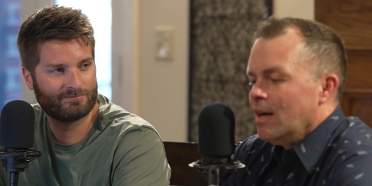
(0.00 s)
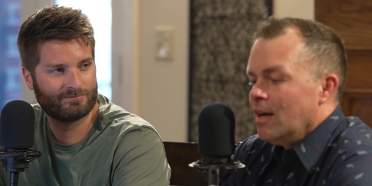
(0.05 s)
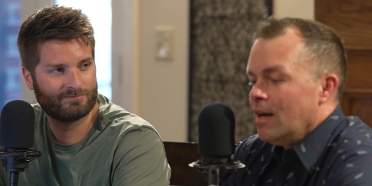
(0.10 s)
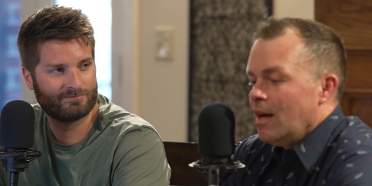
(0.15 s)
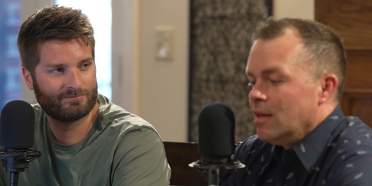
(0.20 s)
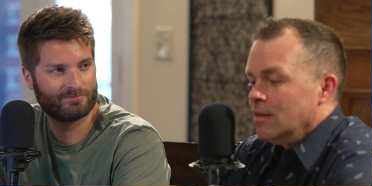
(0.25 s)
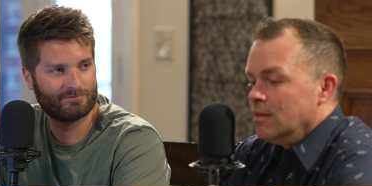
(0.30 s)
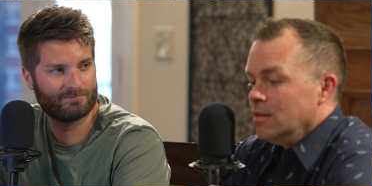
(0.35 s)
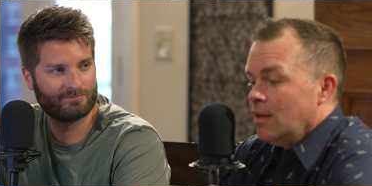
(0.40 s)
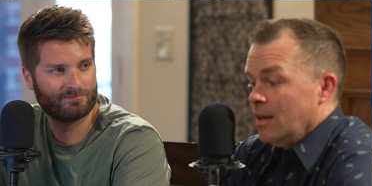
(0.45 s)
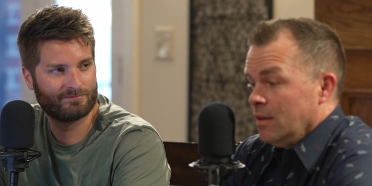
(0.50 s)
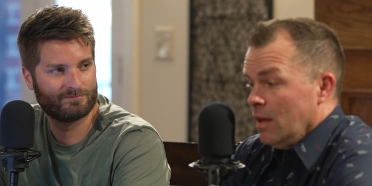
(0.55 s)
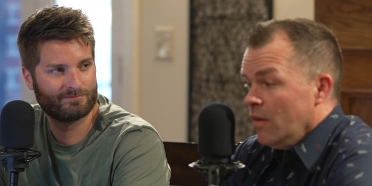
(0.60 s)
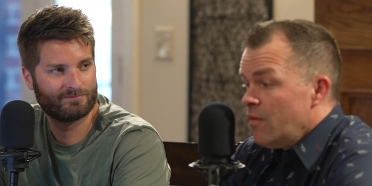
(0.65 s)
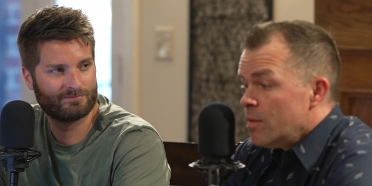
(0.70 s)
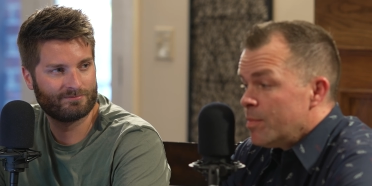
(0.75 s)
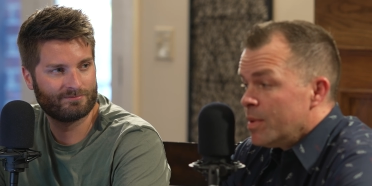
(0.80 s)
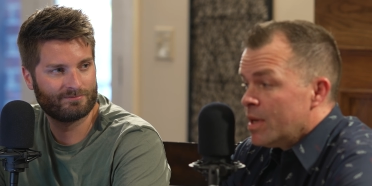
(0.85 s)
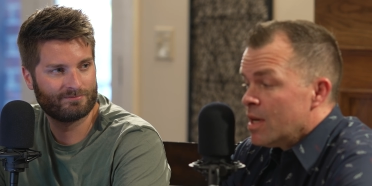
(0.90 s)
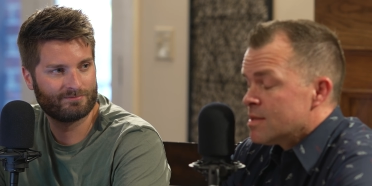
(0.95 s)
Speaker 1: I, I, I
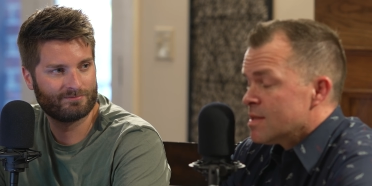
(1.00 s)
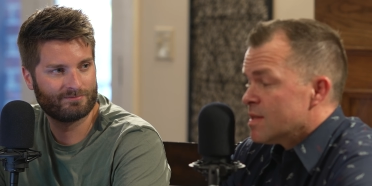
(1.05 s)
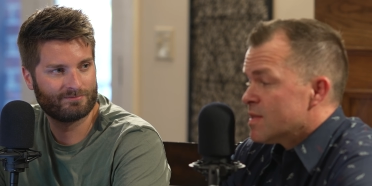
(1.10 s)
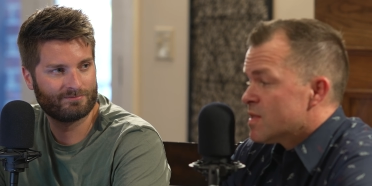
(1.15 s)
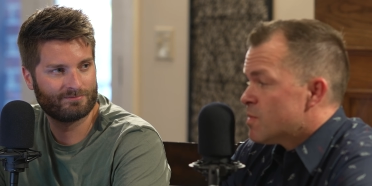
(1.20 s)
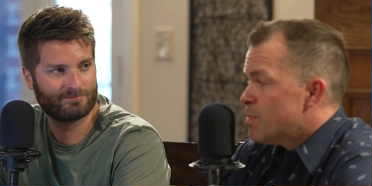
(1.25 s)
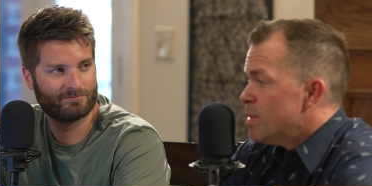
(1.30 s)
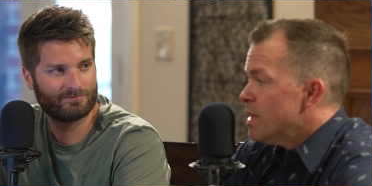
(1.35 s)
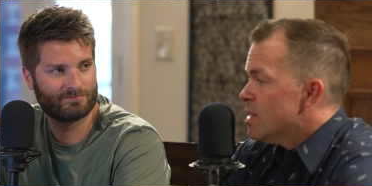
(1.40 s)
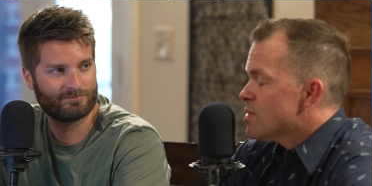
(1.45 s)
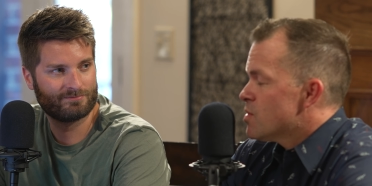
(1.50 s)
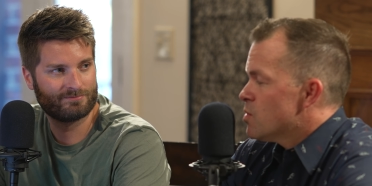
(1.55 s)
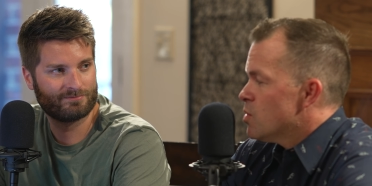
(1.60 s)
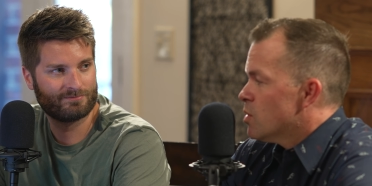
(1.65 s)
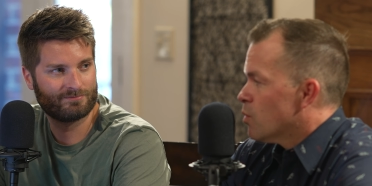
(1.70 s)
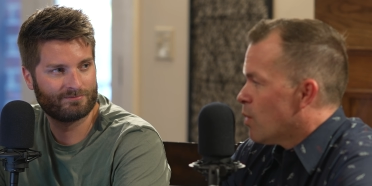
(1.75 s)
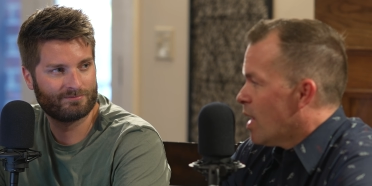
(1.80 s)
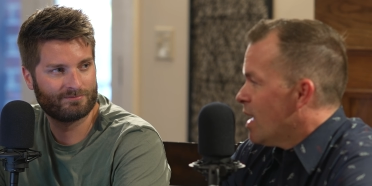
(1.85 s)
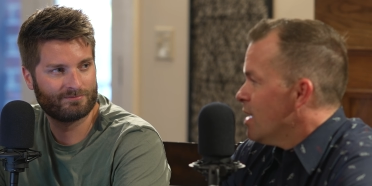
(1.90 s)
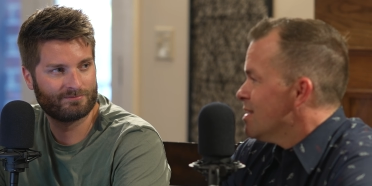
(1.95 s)
love it because it speaks to
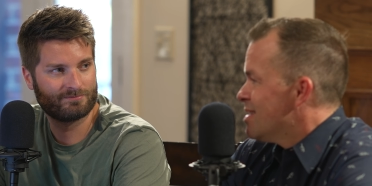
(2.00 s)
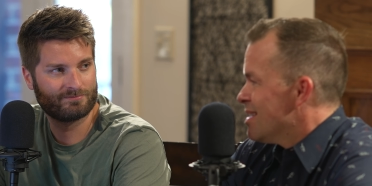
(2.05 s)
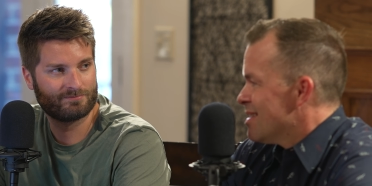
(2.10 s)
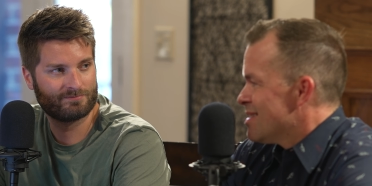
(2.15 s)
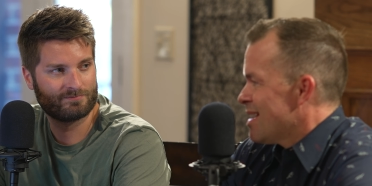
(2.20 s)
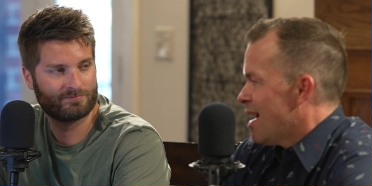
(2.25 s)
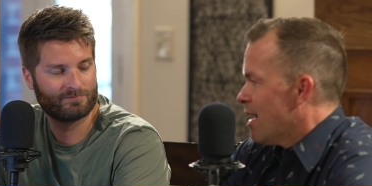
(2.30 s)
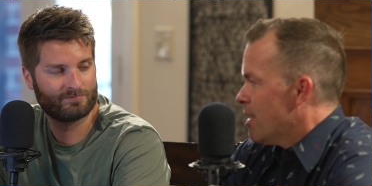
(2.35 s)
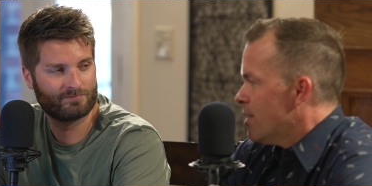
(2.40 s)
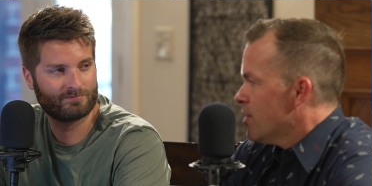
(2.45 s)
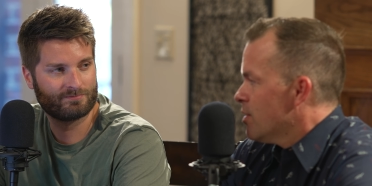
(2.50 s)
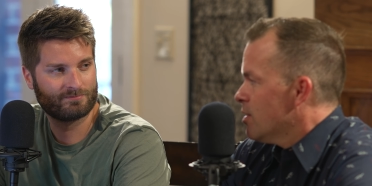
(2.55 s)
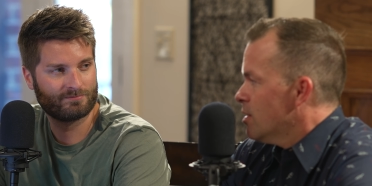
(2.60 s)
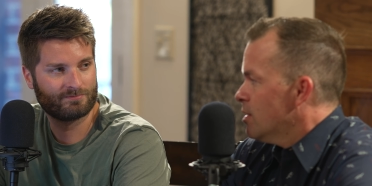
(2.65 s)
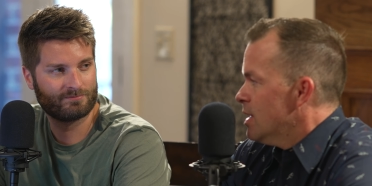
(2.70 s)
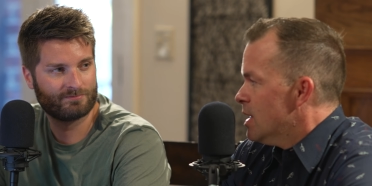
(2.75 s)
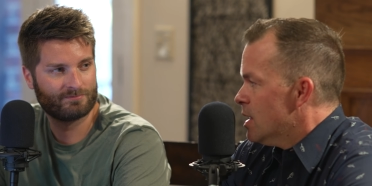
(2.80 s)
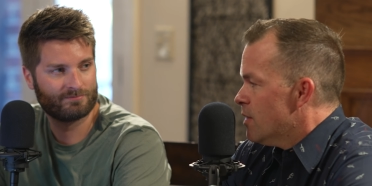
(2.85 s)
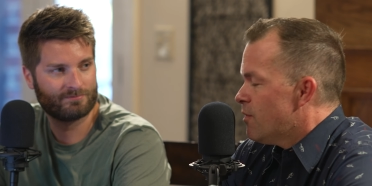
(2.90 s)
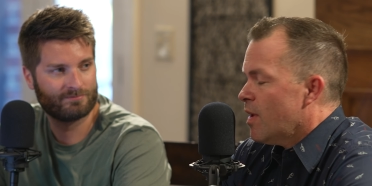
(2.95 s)
a right desire
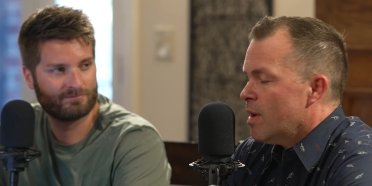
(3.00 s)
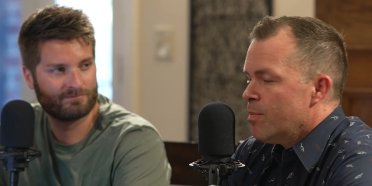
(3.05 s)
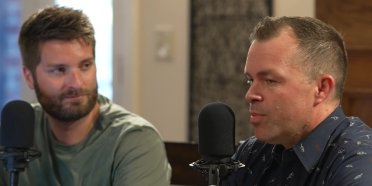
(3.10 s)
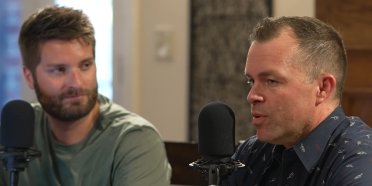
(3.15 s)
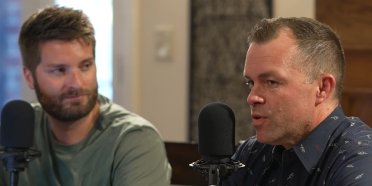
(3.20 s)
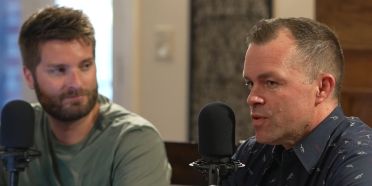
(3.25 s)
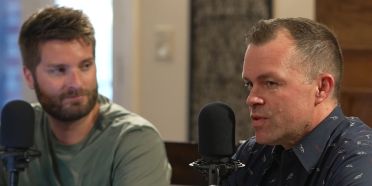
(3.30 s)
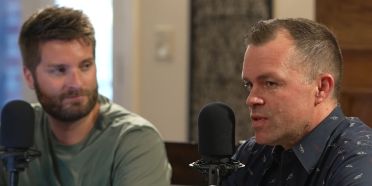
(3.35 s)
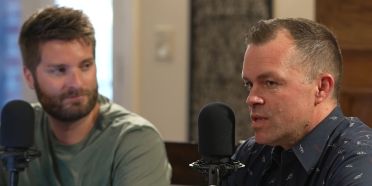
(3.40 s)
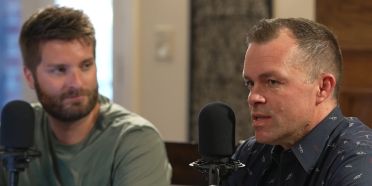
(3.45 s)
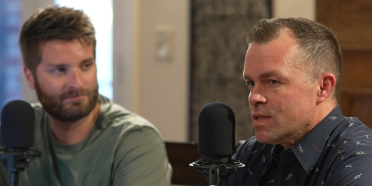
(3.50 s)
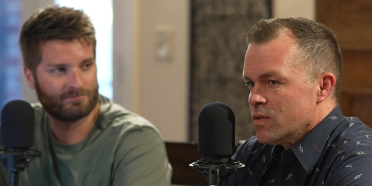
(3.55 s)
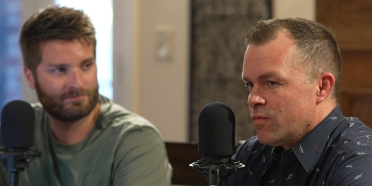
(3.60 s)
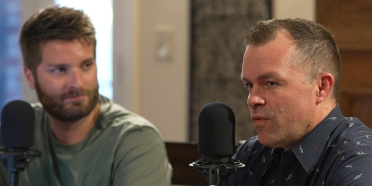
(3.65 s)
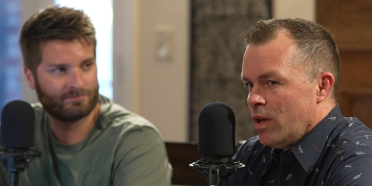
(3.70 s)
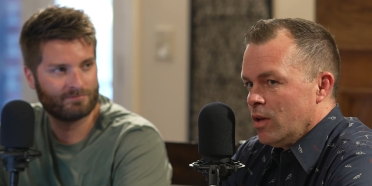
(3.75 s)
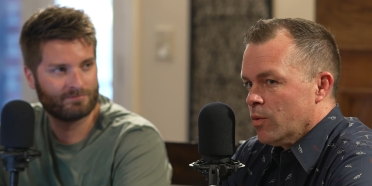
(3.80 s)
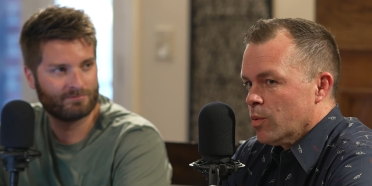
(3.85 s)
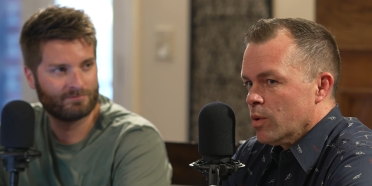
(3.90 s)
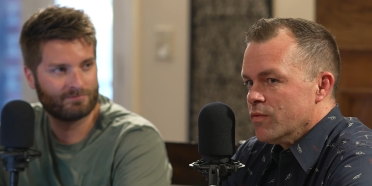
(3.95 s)
if a person is a
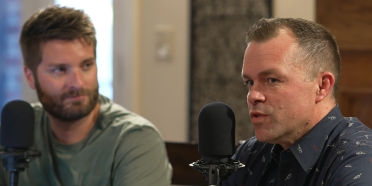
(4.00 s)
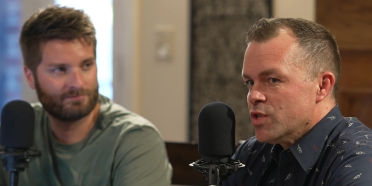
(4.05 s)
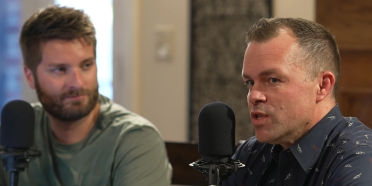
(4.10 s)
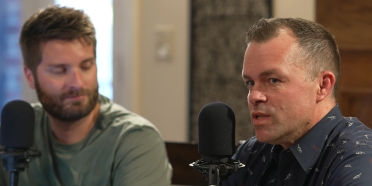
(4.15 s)
follower of